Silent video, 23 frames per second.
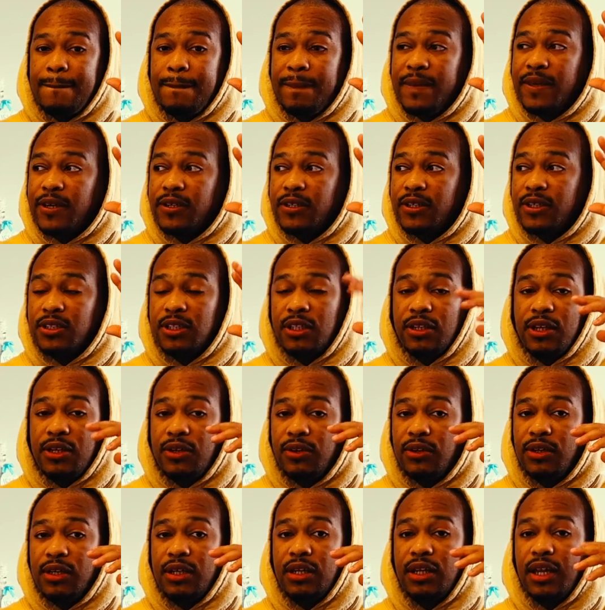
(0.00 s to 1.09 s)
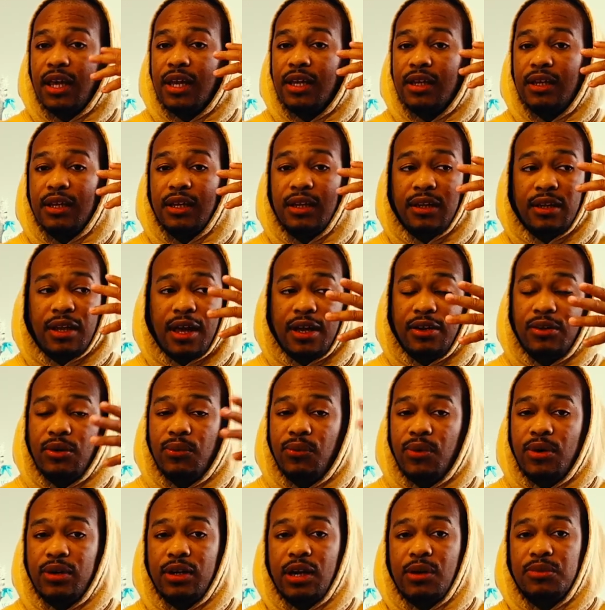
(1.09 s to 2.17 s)
because literally, like, a lot of the
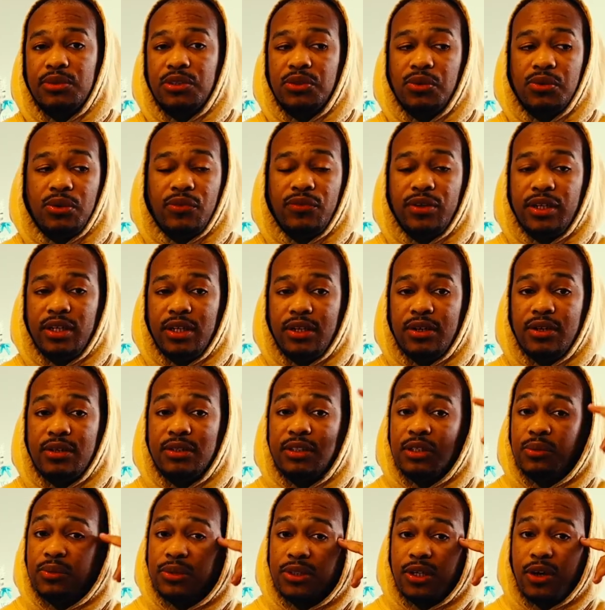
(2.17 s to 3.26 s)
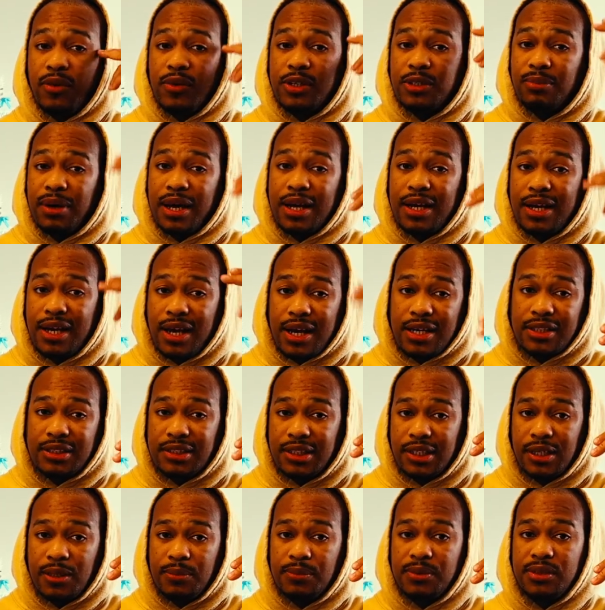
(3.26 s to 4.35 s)
work I was doing over the years, it was always my
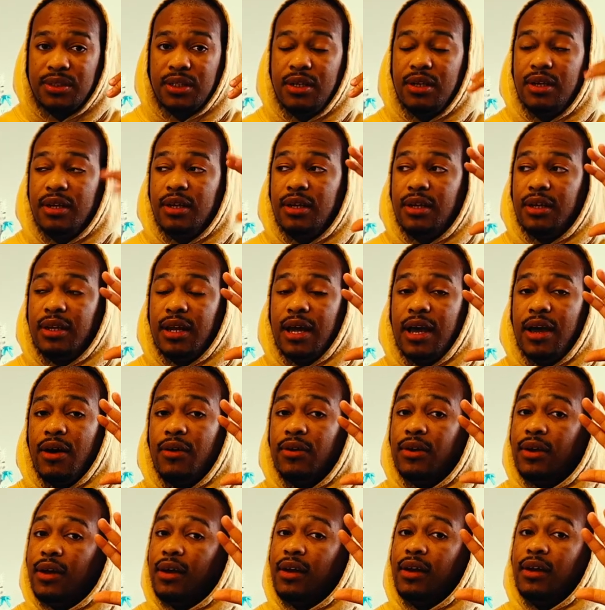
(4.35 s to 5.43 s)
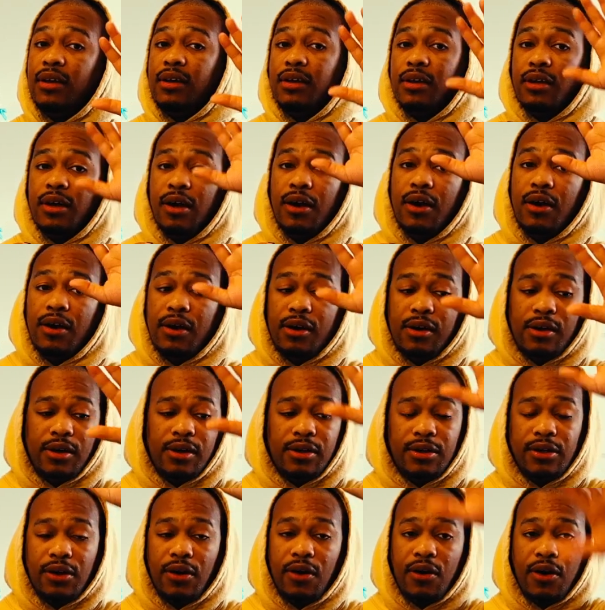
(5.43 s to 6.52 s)
concepts. Now, the
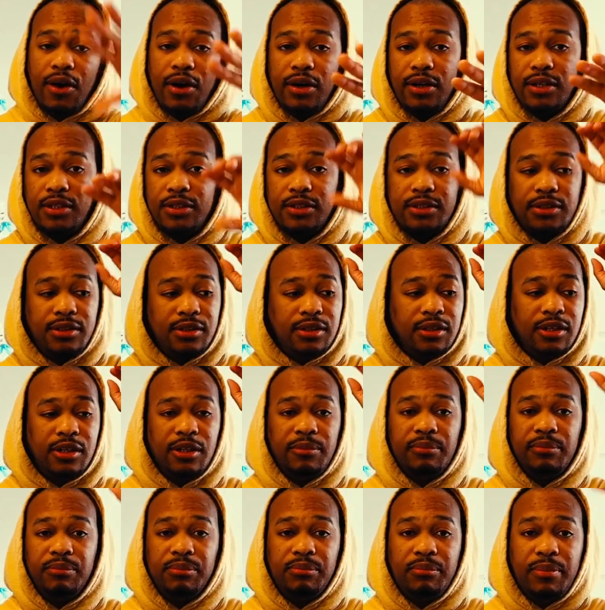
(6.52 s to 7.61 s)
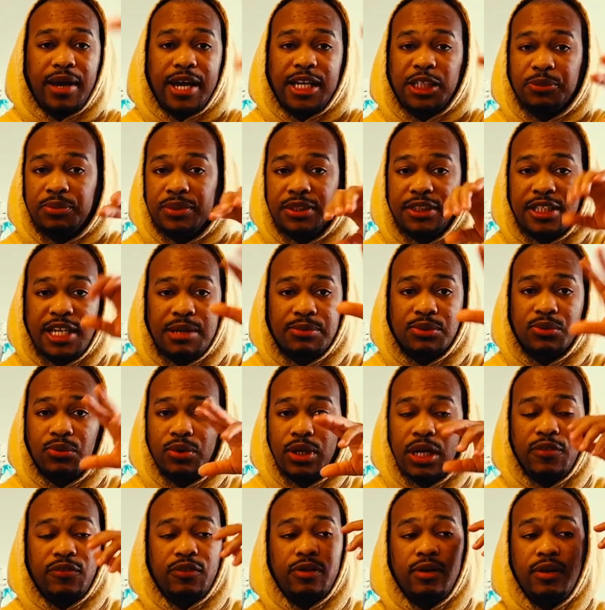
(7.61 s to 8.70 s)
artists, the management teams or
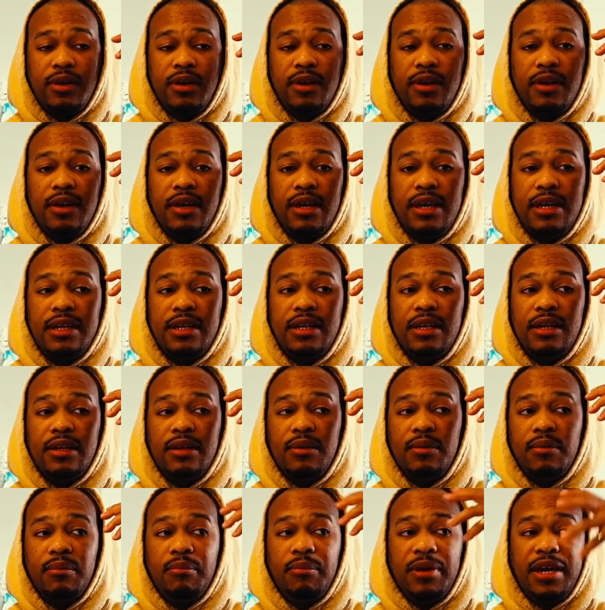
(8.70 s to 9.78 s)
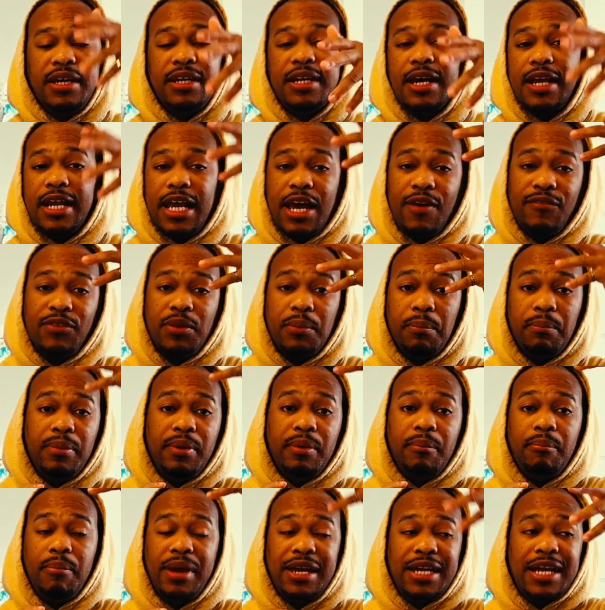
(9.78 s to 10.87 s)
whatever may not have
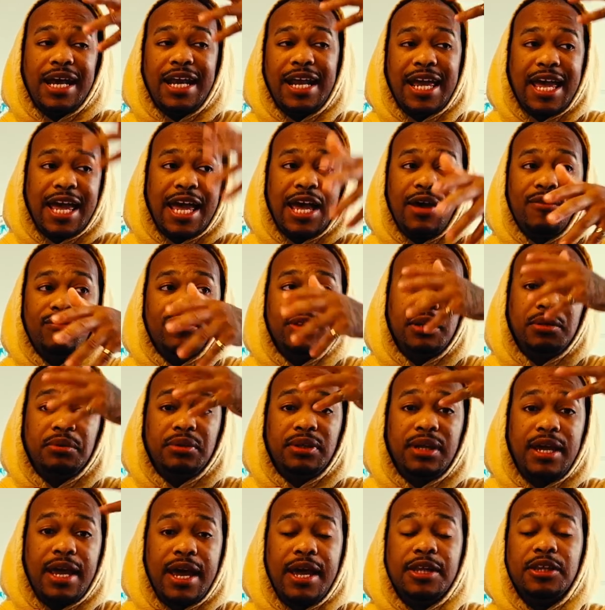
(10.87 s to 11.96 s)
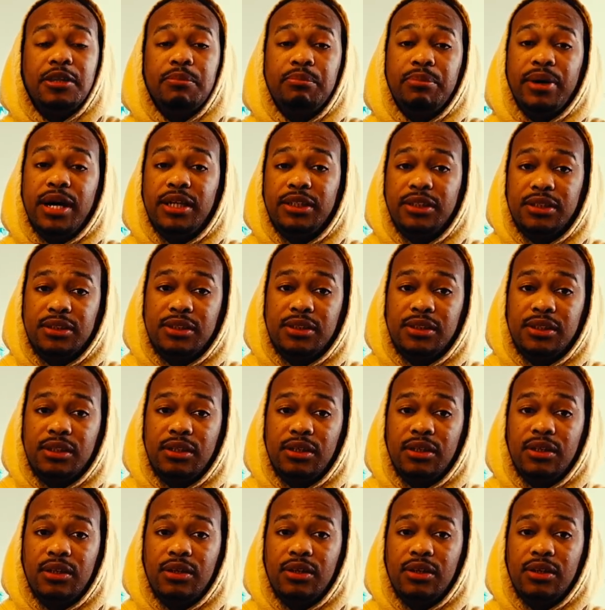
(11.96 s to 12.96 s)
the budgets